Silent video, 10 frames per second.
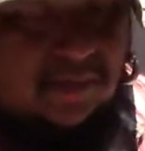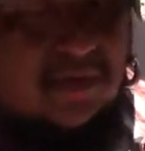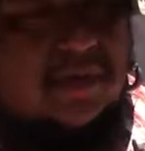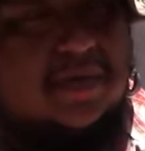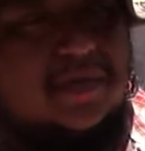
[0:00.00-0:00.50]

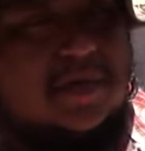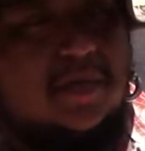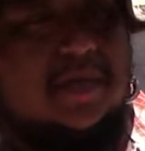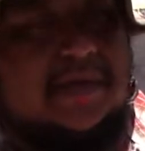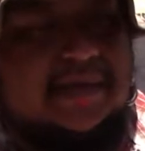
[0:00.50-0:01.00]
Well,
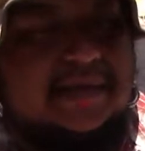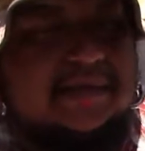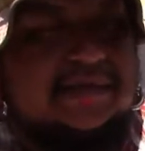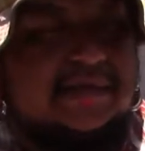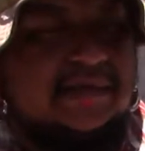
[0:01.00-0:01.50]
not really.
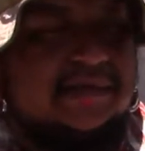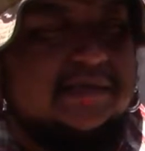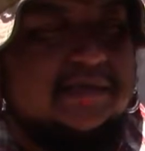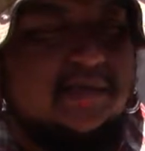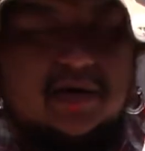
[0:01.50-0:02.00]

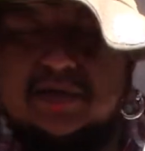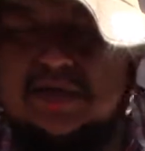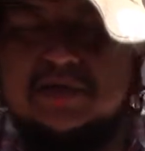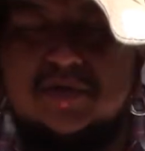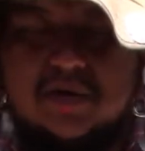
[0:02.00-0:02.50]
All of
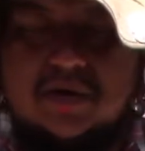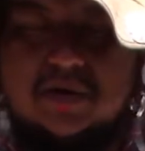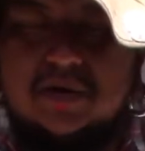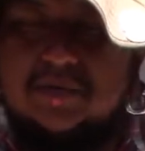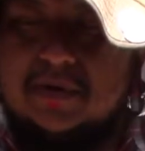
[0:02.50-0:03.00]
these
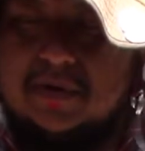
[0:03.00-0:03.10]
are